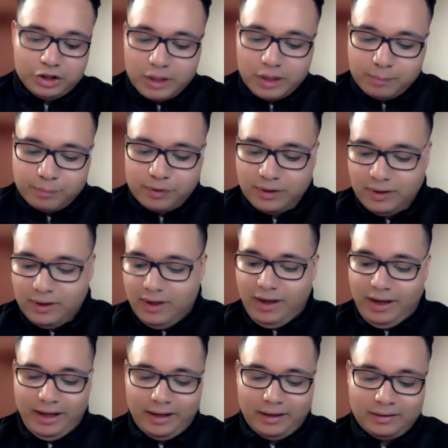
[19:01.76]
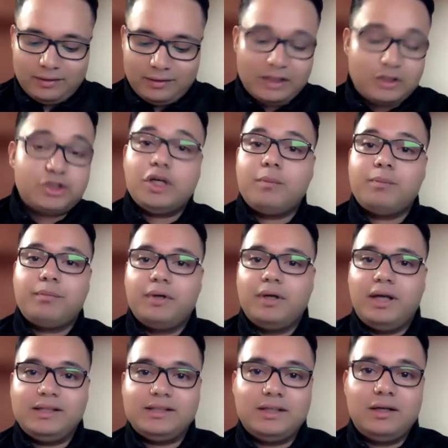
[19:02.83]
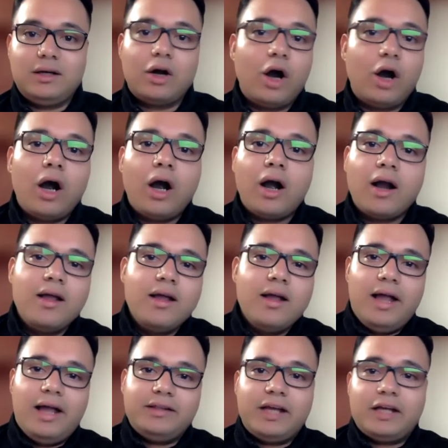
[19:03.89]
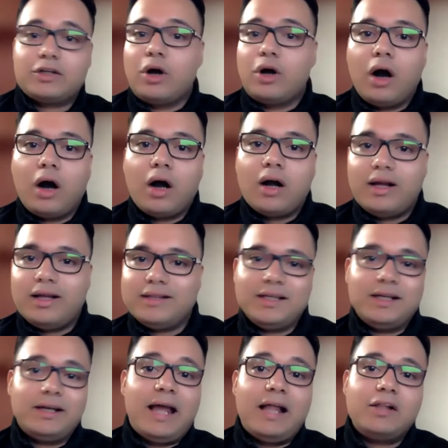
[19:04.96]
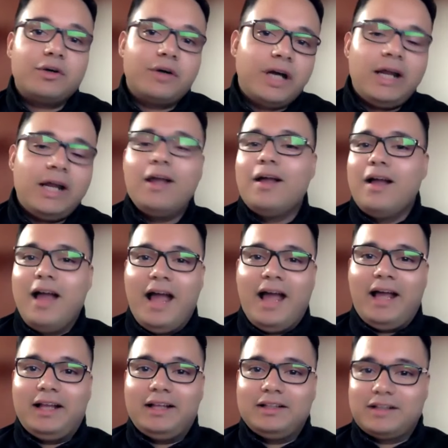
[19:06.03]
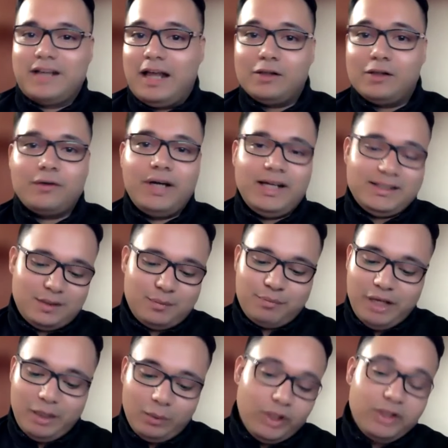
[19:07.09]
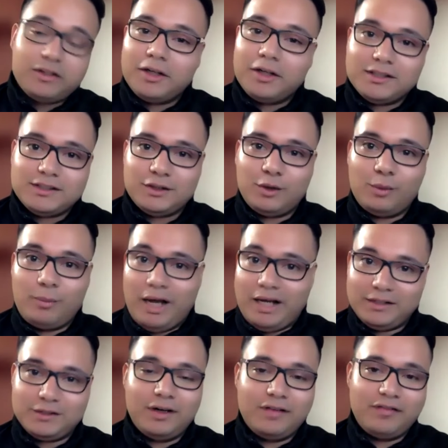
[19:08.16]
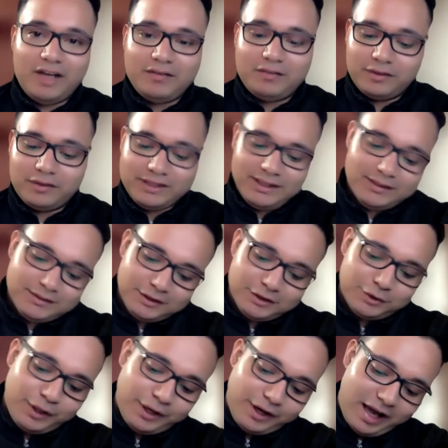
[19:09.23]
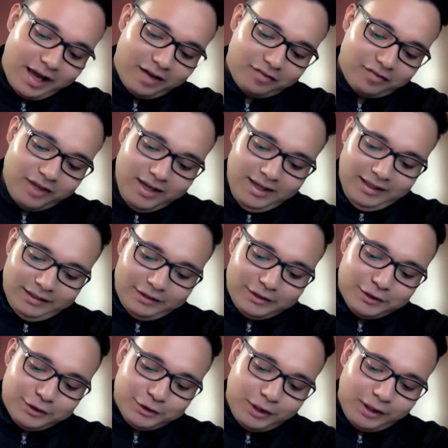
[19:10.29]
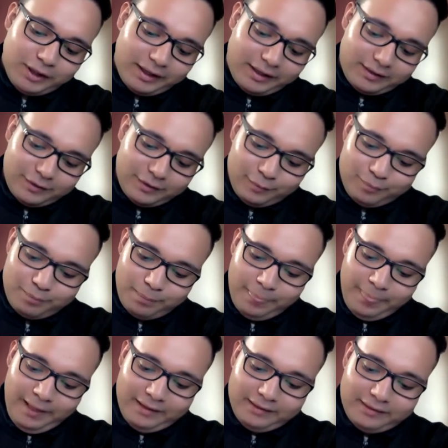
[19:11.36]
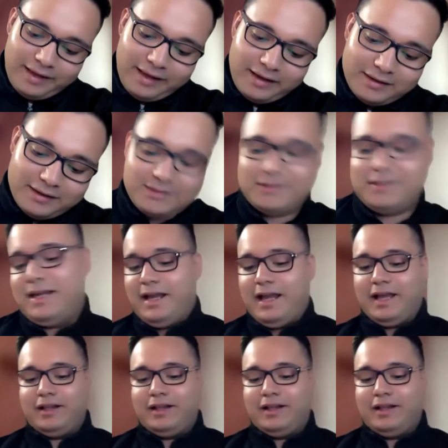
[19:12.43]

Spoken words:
chip, and that chip is in a car, and that car is in Calgary, and Calgary is in peak winter, so minus 35 degrees Celsius. So you have this circuit that is